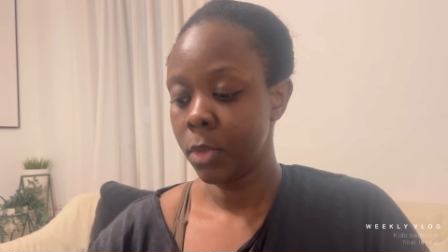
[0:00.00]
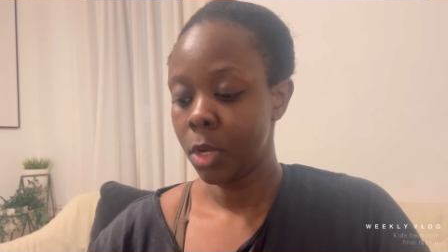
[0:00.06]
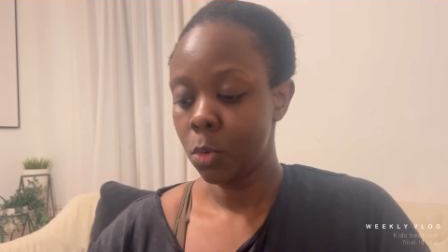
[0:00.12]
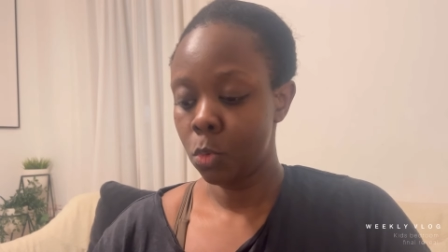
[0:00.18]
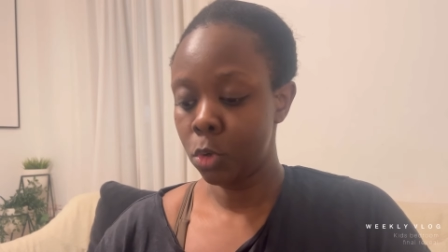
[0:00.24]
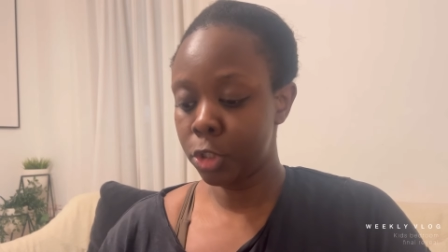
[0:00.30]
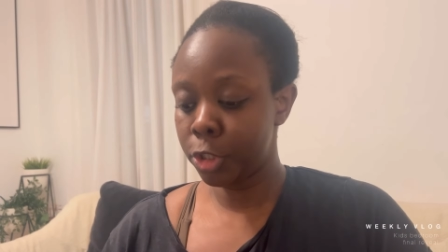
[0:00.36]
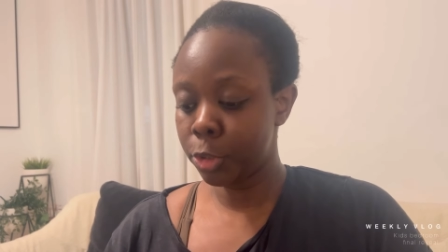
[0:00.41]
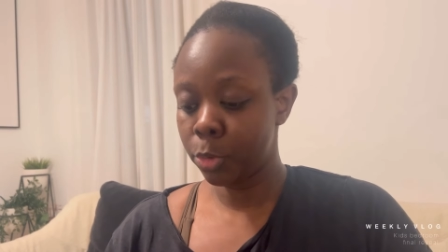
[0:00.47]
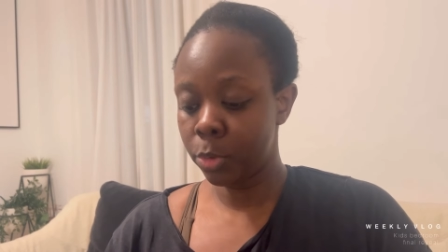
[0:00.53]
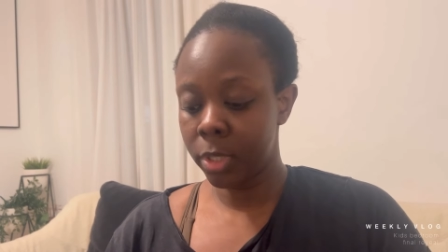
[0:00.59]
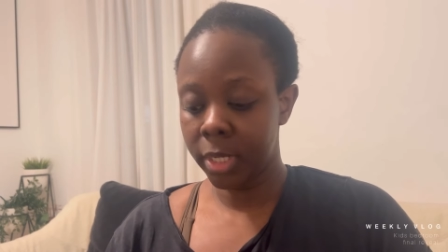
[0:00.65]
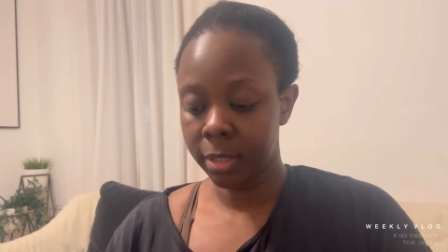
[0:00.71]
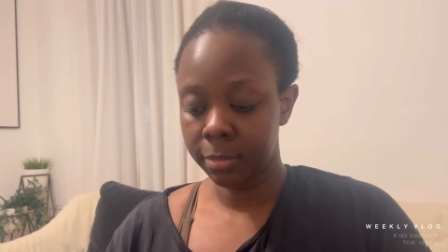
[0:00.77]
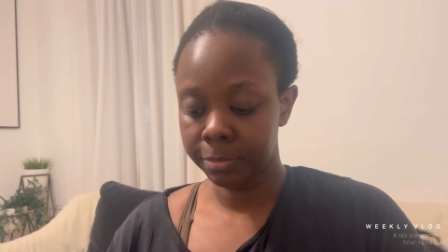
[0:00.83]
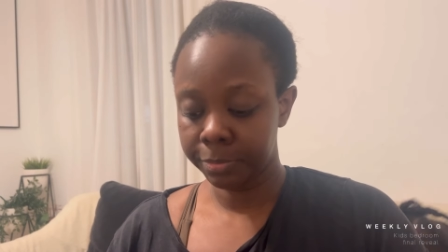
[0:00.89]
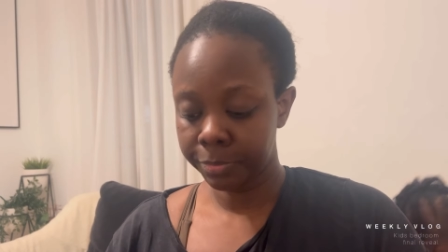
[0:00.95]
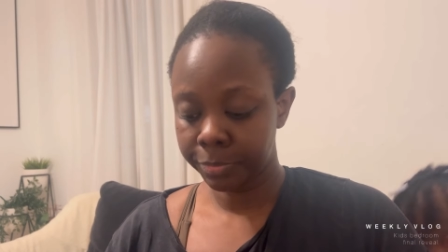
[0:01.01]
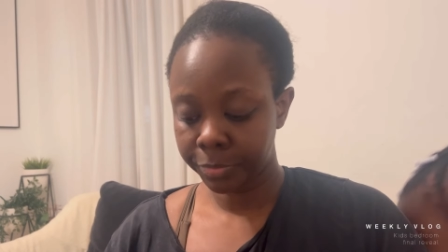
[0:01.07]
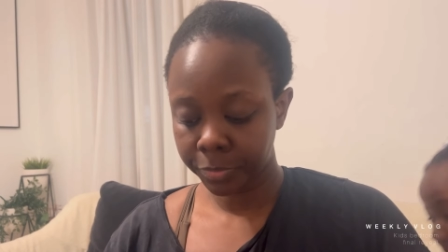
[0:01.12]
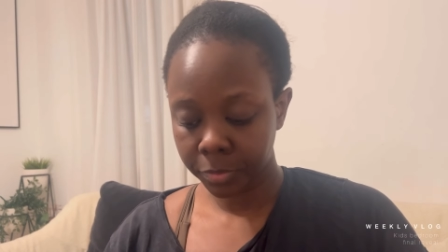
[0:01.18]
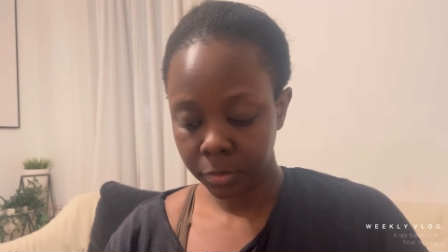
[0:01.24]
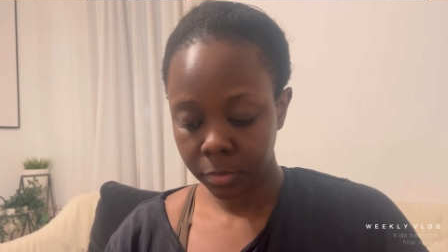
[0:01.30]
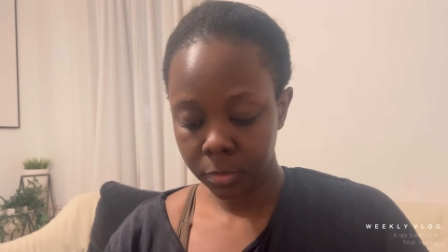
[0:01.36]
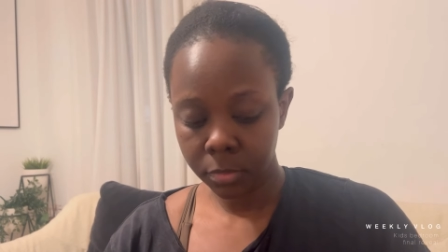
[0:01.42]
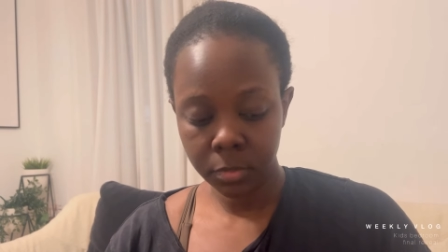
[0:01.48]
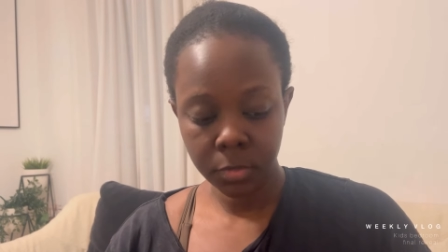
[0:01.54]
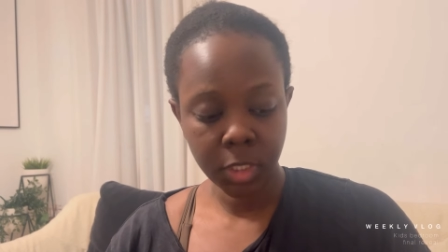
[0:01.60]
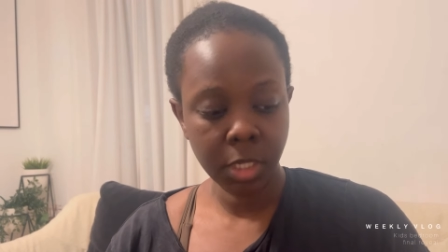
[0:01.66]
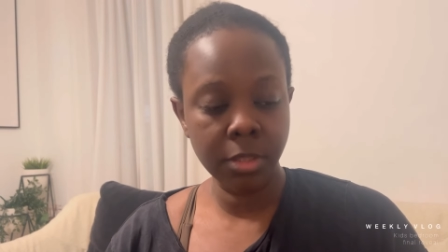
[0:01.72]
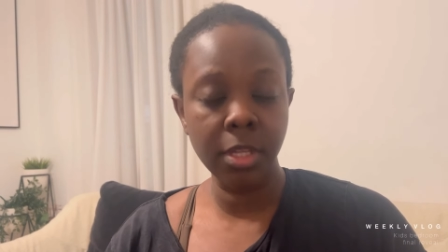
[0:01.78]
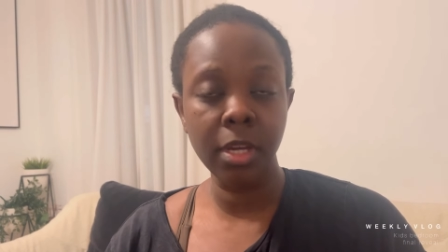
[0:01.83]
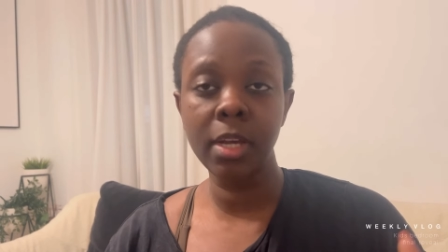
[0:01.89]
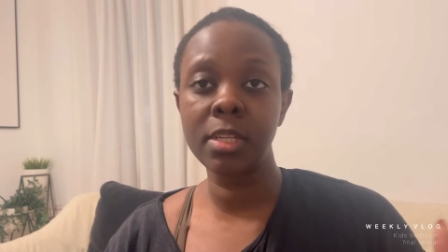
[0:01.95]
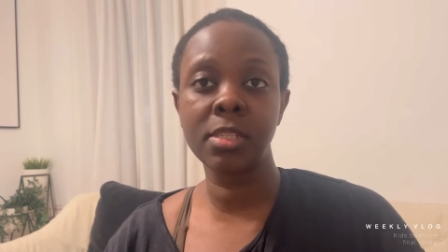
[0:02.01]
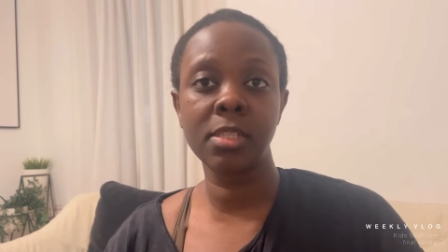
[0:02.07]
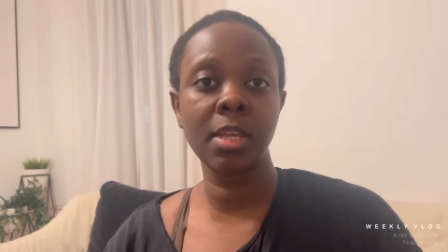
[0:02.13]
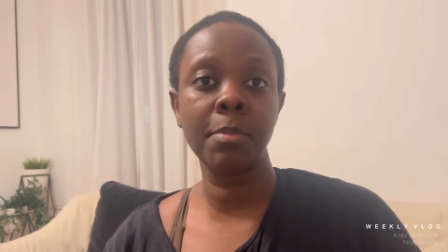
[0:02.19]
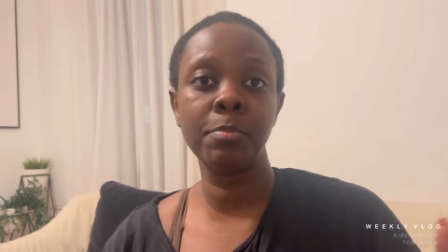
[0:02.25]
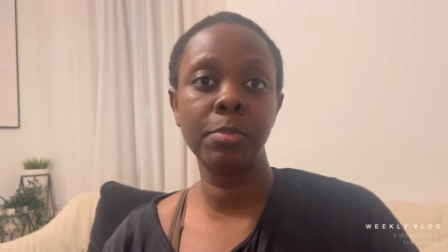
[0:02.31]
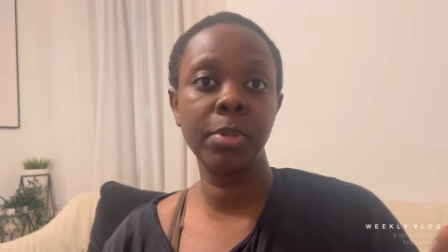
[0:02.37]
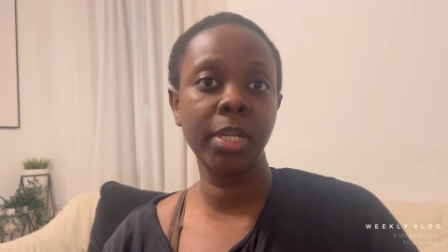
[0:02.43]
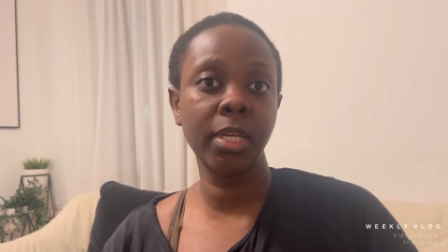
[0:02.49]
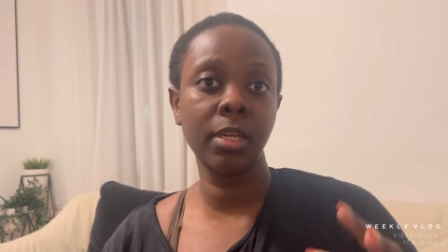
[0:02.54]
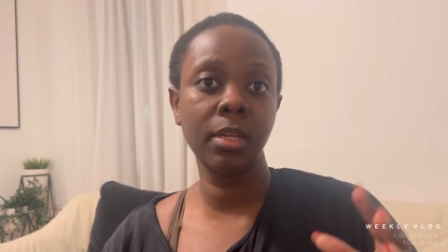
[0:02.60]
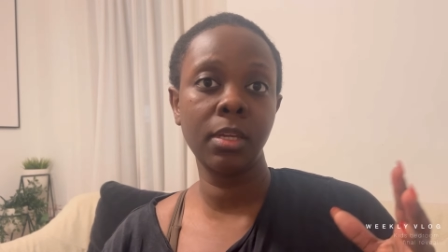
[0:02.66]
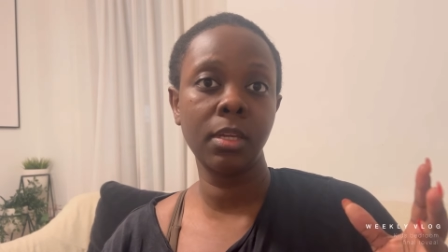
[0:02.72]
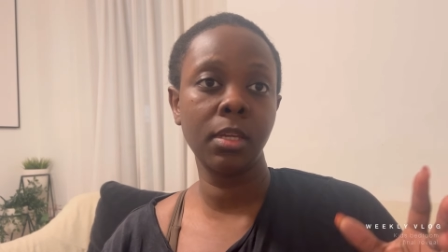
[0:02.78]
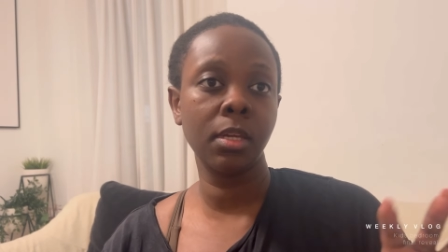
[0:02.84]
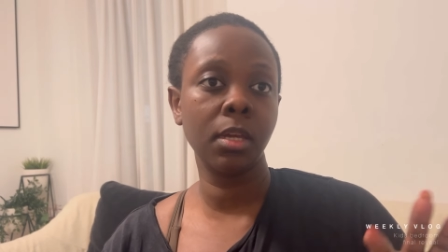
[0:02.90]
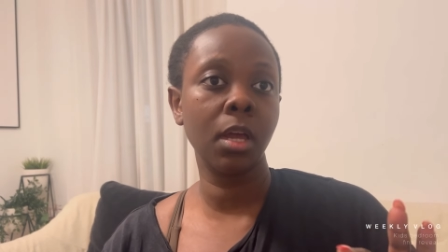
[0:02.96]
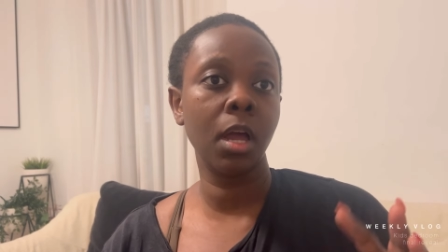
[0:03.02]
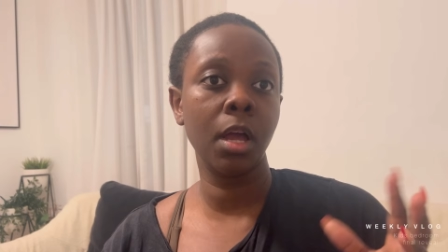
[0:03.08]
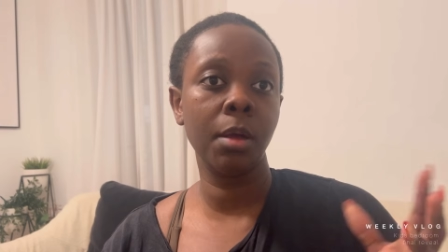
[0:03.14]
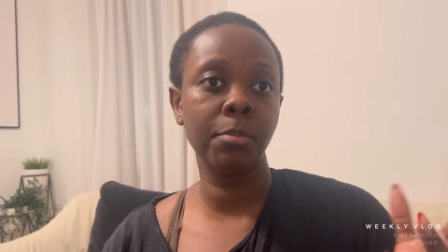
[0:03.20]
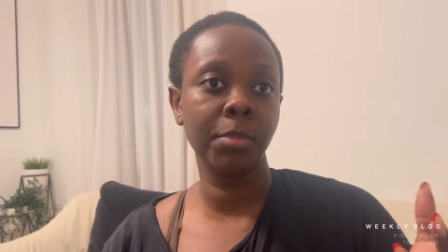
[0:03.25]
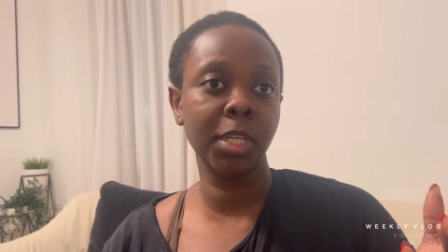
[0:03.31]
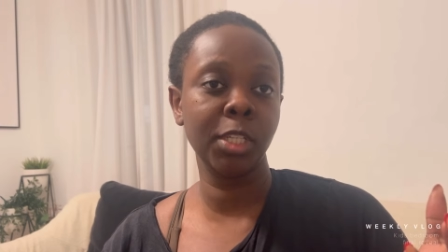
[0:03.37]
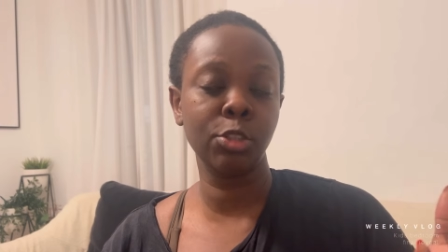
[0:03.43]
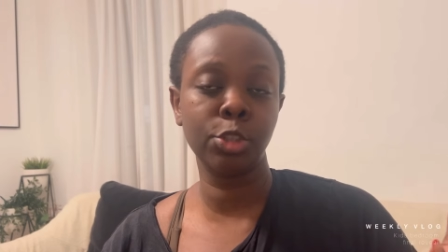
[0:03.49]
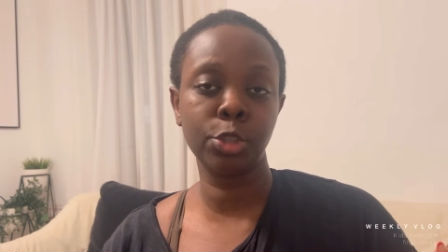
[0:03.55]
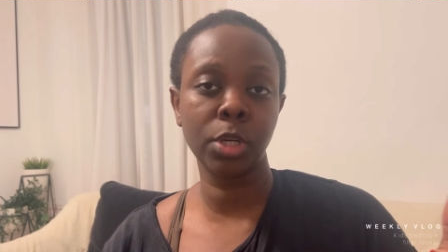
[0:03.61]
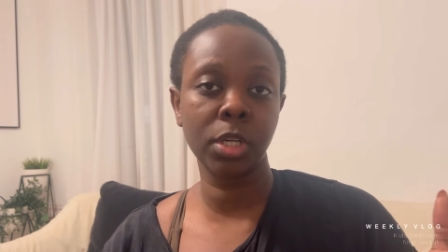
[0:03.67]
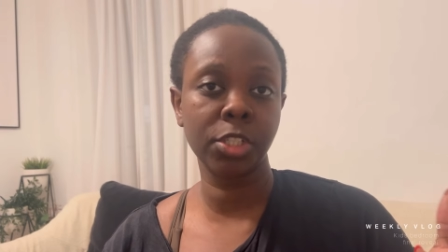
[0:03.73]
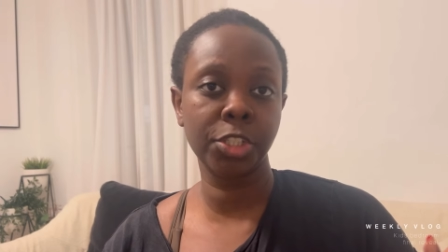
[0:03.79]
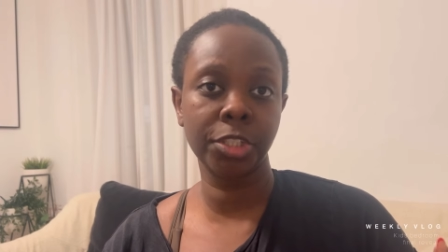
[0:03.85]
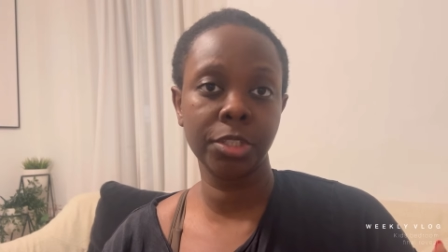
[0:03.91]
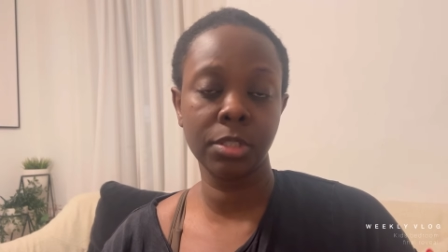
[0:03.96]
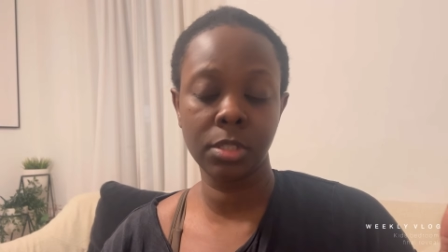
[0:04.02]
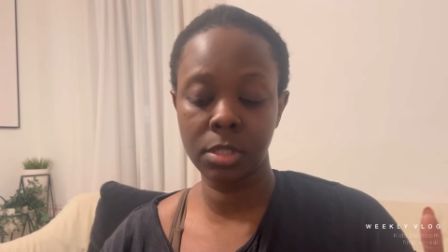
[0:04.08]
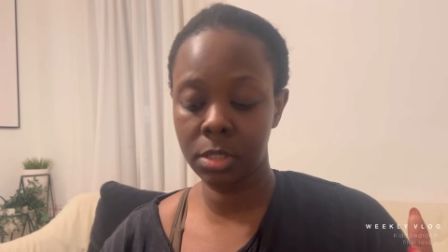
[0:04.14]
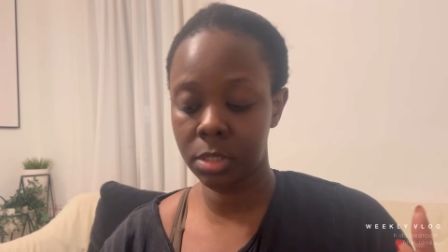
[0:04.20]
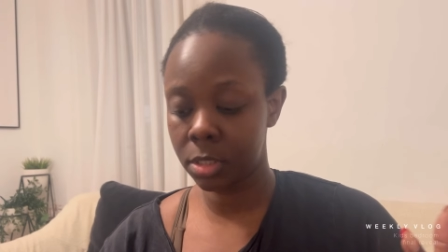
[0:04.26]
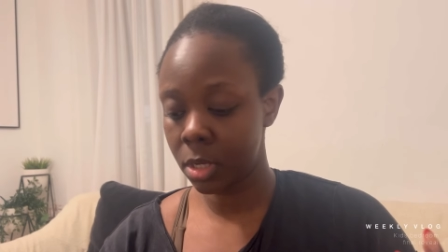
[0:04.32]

what do you call it the assembly um instructions